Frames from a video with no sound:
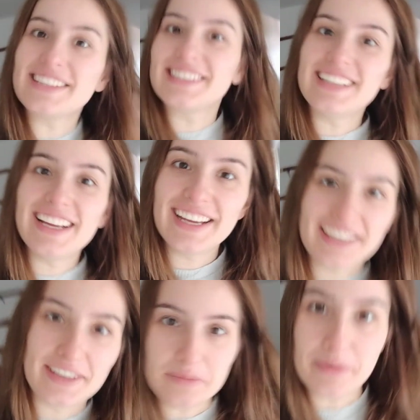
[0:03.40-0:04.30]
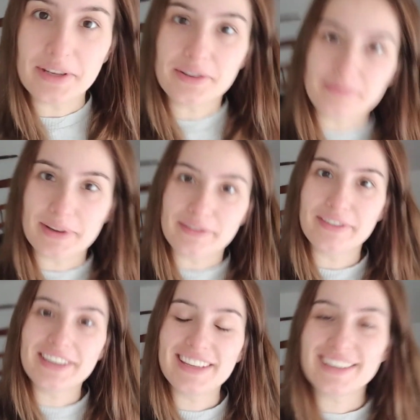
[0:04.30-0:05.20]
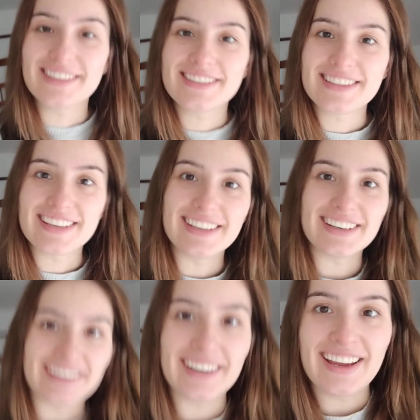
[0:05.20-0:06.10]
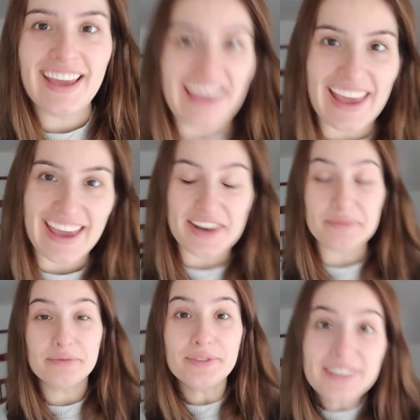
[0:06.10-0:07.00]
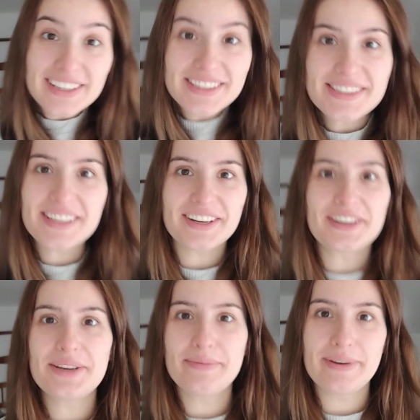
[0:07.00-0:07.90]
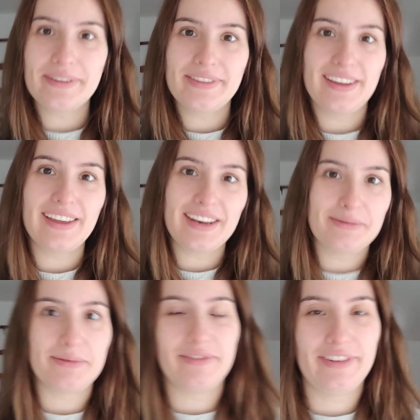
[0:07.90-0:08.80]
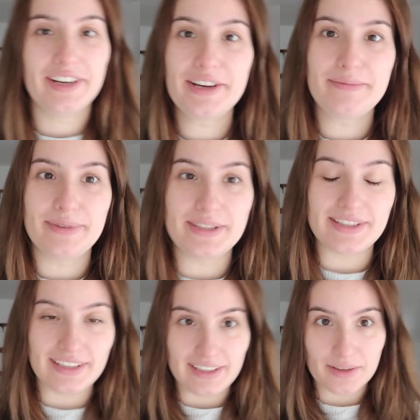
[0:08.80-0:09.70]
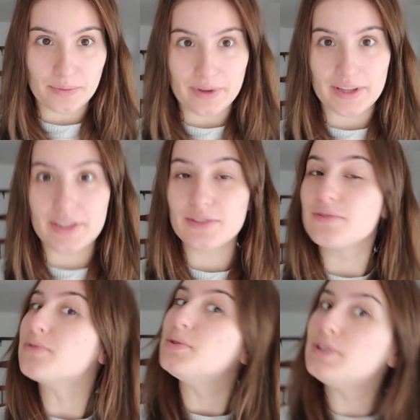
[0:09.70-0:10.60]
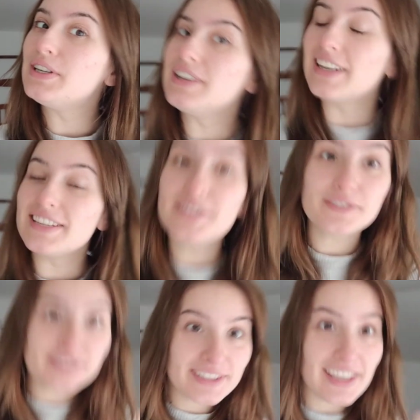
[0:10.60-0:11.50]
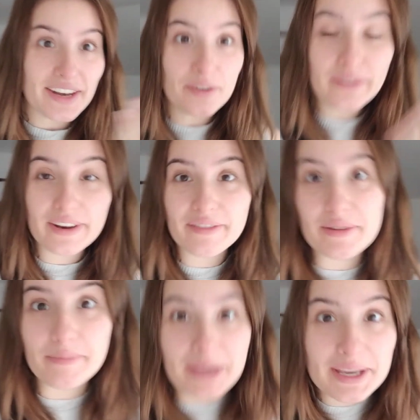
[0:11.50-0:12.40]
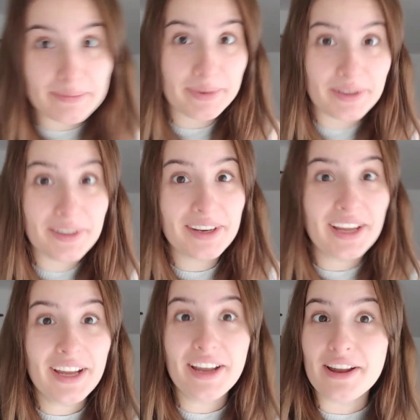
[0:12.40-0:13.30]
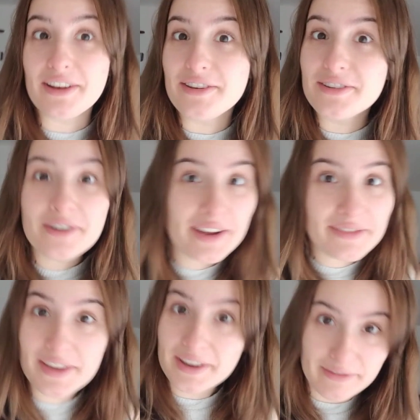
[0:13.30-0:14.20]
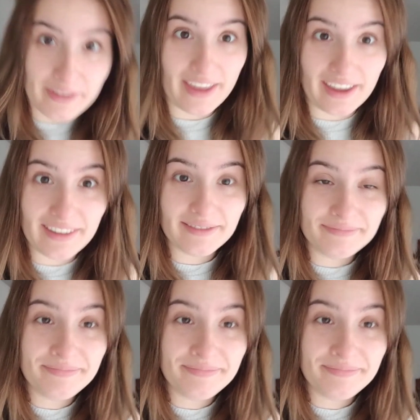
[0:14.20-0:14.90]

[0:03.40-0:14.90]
of slack and a bit on my videos here, and I'm really sorry about that. I've been very busy with school, and as you can see, I don't even have any makeup on. Don't have time for that.